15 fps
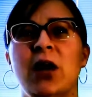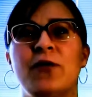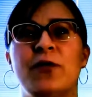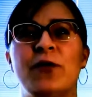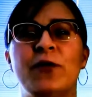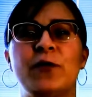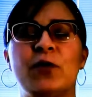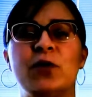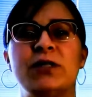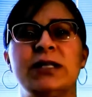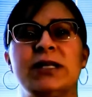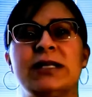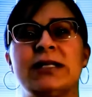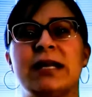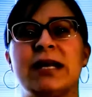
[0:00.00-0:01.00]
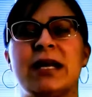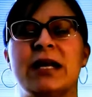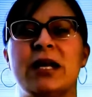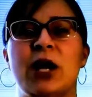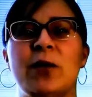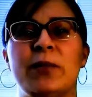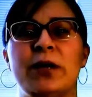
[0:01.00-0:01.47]
of the first and the second
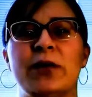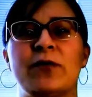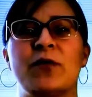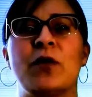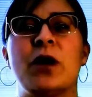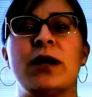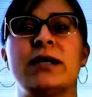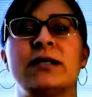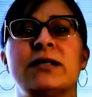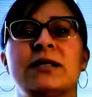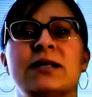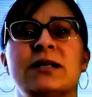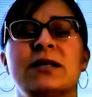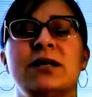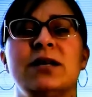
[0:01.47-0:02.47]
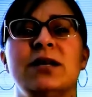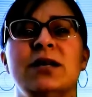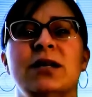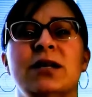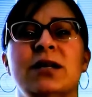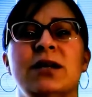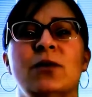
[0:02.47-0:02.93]
coming of Christ,
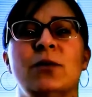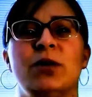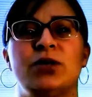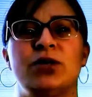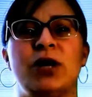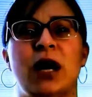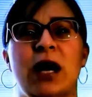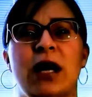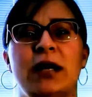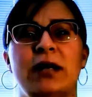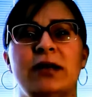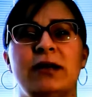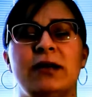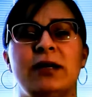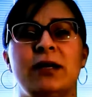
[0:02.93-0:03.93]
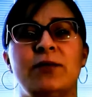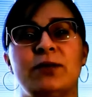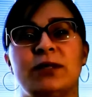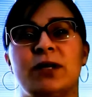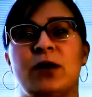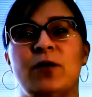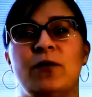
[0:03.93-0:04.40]
which God
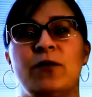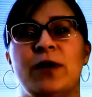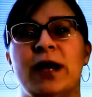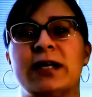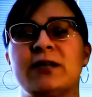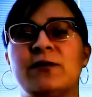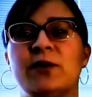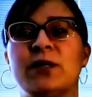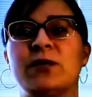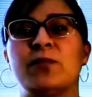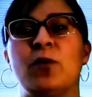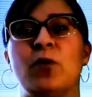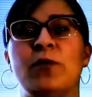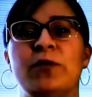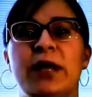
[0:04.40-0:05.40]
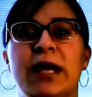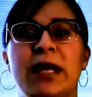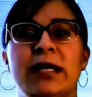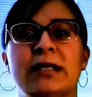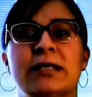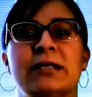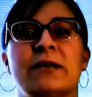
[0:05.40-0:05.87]
himself has fixed both
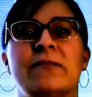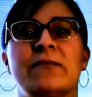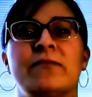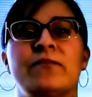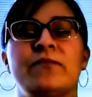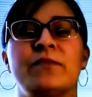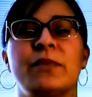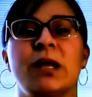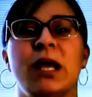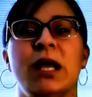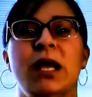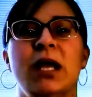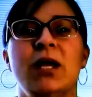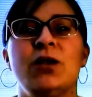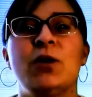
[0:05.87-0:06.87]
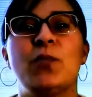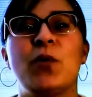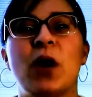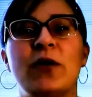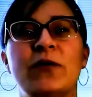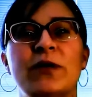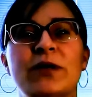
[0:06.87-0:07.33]
days. The
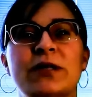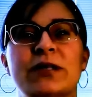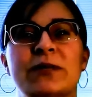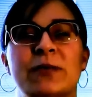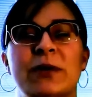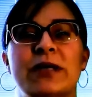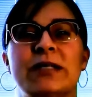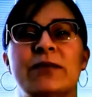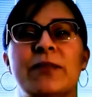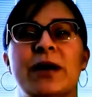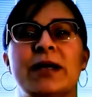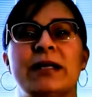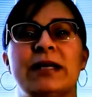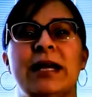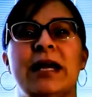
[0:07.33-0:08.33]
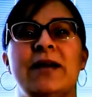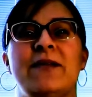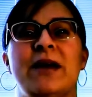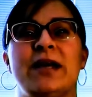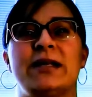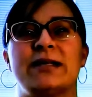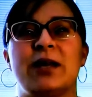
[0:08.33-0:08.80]
prophet speaks about a day
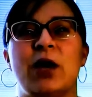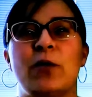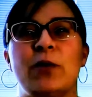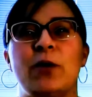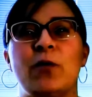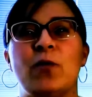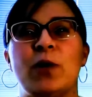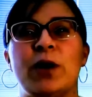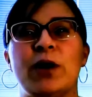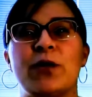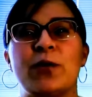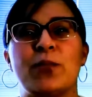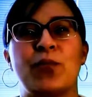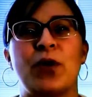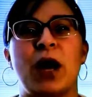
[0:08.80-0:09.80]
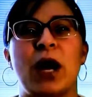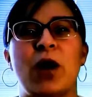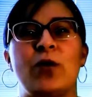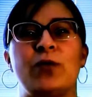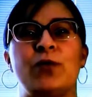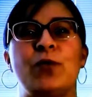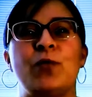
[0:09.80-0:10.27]
that is coming where the
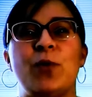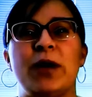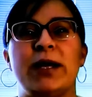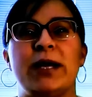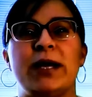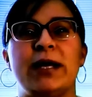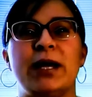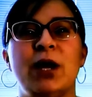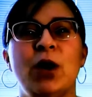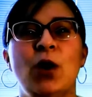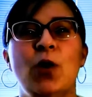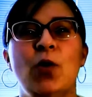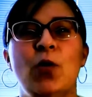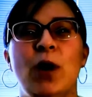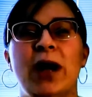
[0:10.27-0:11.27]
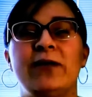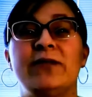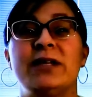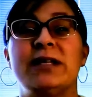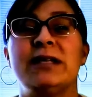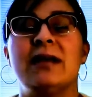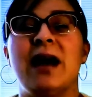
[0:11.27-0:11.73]
proud, the wicked, who have
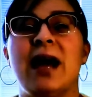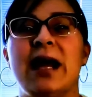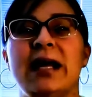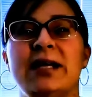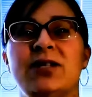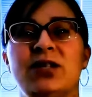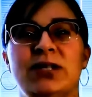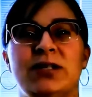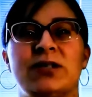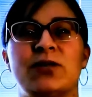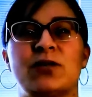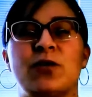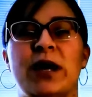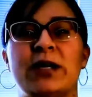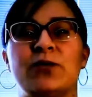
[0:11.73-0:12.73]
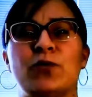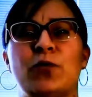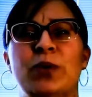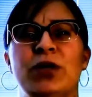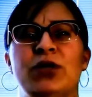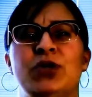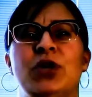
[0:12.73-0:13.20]
denied Jesus Christ will
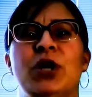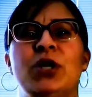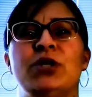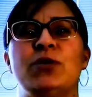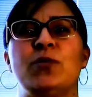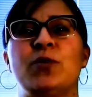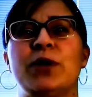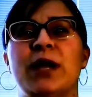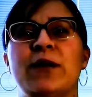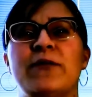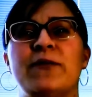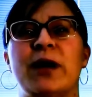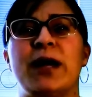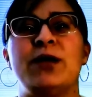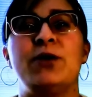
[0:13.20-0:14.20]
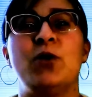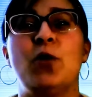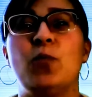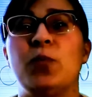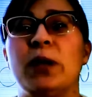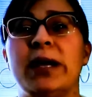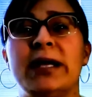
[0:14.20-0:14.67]
be judged and will not find
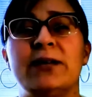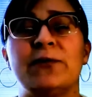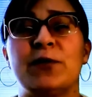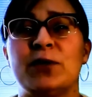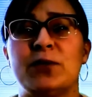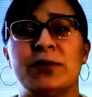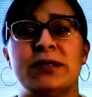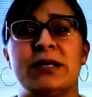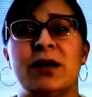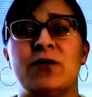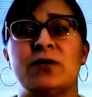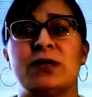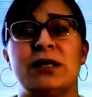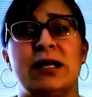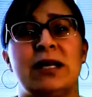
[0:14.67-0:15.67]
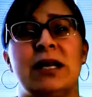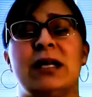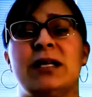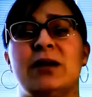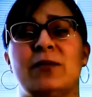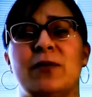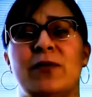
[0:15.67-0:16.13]
no place for themselves in the
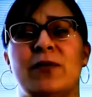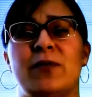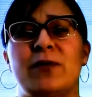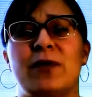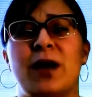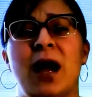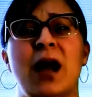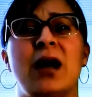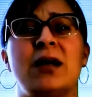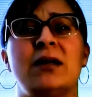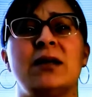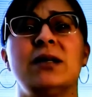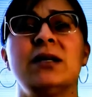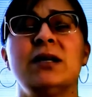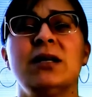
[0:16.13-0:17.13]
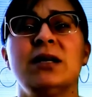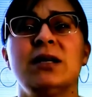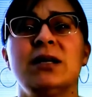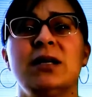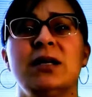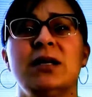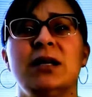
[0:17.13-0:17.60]
kingdom of God.
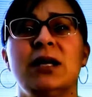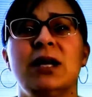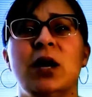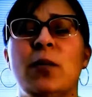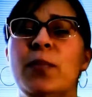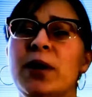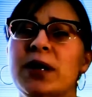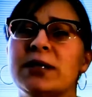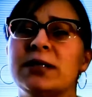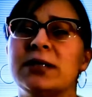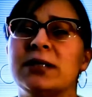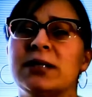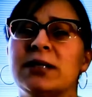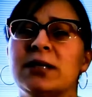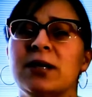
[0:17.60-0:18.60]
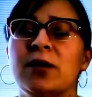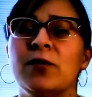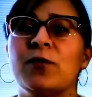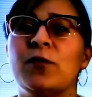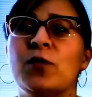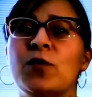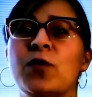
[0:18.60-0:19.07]
But
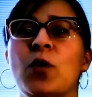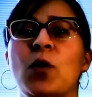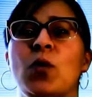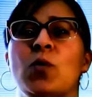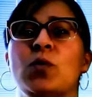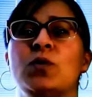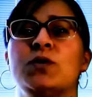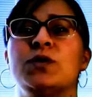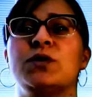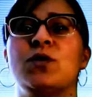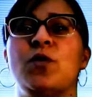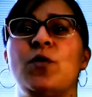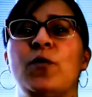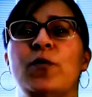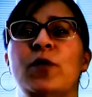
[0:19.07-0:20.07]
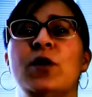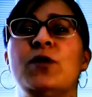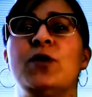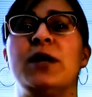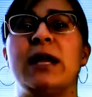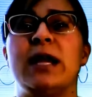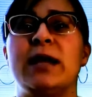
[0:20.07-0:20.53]
for those who fear
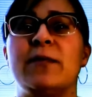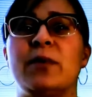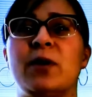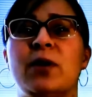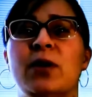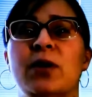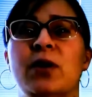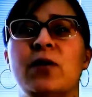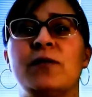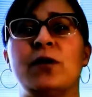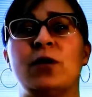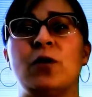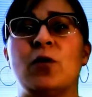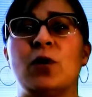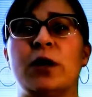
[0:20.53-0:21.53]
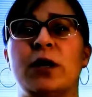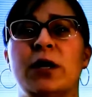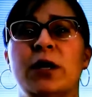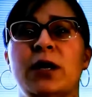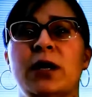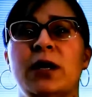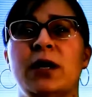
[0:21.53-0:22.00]
the name of the Lord
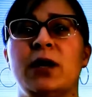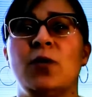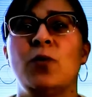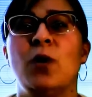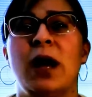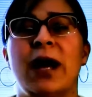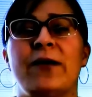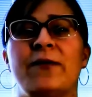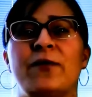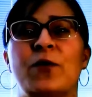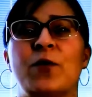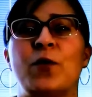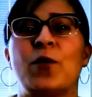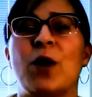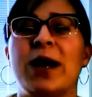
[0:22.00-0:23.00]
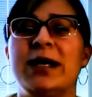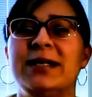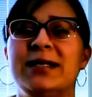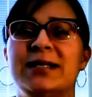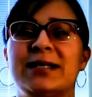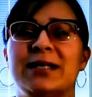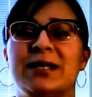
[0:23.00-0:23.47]
will have
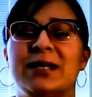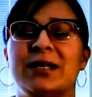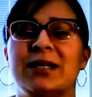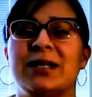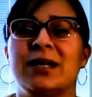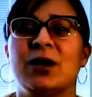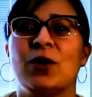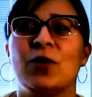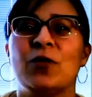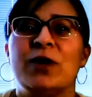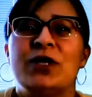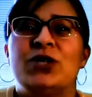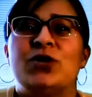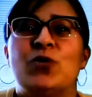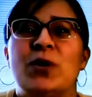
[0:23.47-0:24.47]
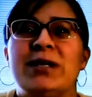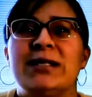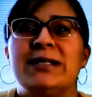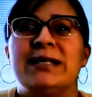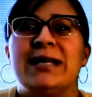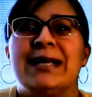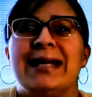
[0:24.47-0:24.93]
Christ's
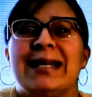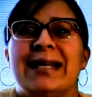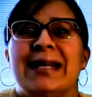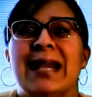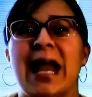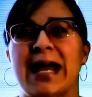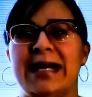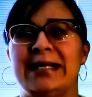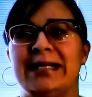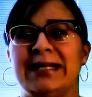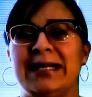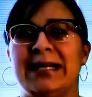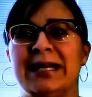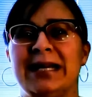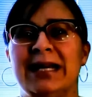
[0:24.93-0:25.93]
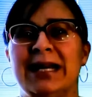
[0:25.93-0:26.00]
rejoicing light,